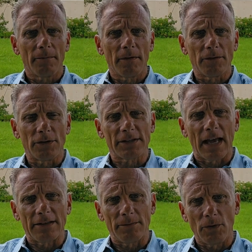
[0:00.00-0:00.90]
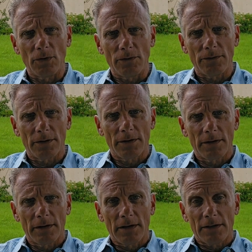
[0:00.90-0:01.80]
if you decide to move.
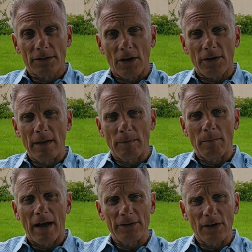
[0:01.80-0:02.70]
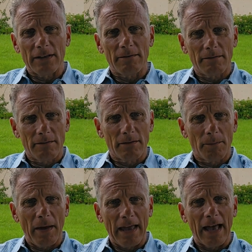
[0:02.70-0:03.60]
So keep in mind you get
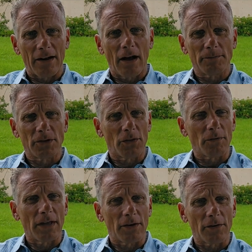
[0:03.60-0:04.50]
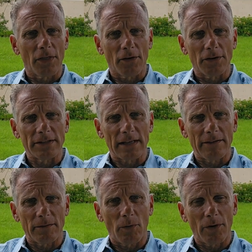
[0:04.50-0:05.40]
the payout up to
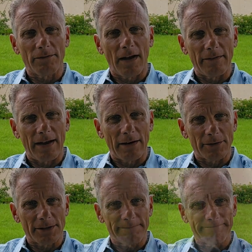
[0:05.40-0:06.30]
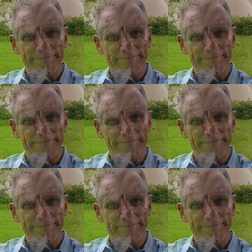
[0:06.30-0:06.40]
337.5 hours.